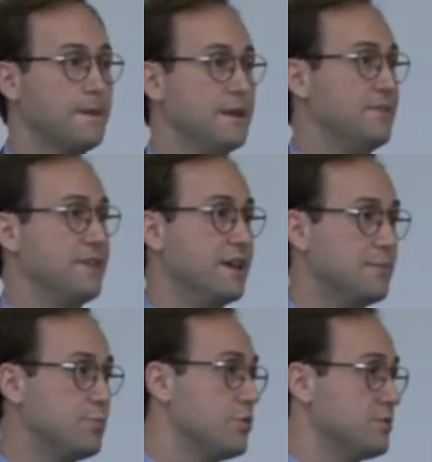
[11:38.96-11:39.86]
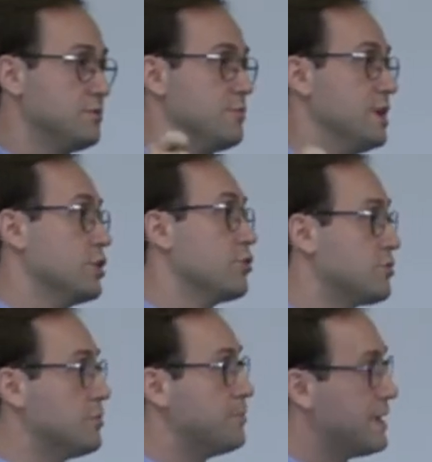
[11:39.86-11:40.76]
at the airport, when I go
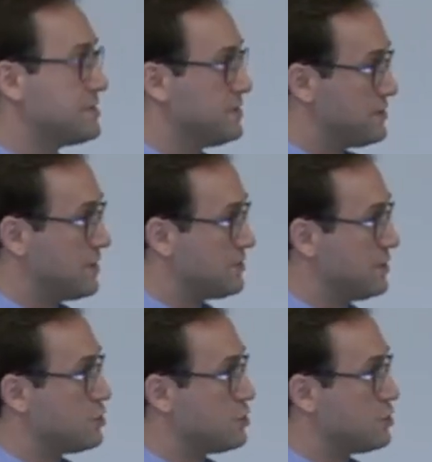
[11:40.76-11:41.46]
to the banks, etc.